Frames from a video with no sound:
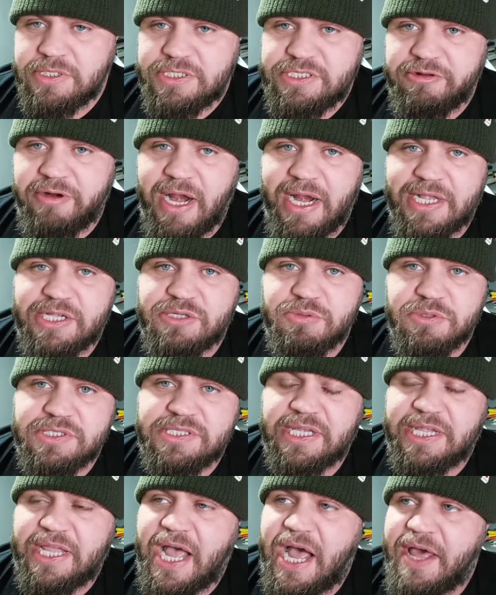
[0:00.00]
Sir Alex was
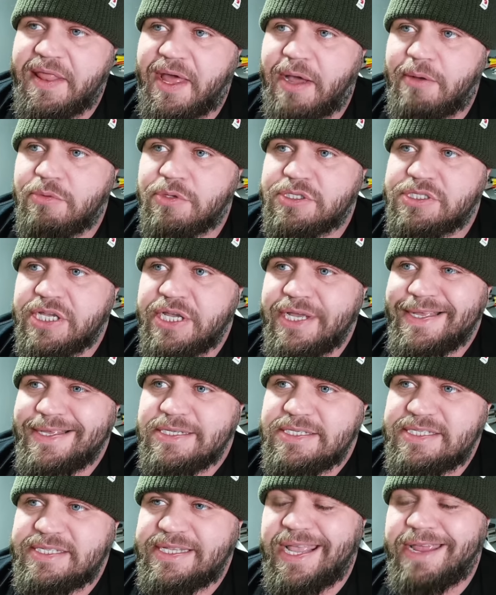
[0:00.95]
the guy that was
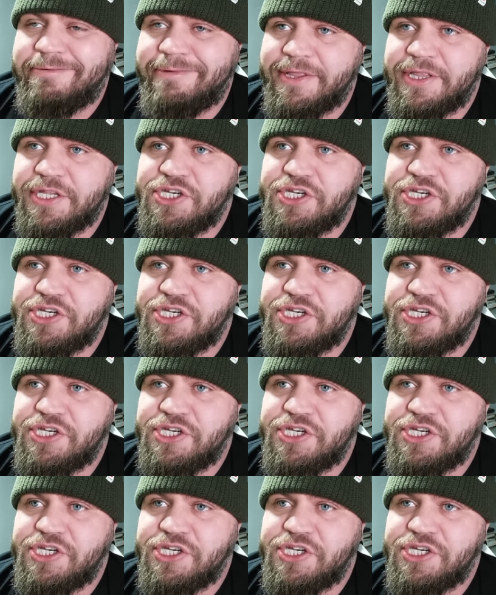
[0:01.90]
steering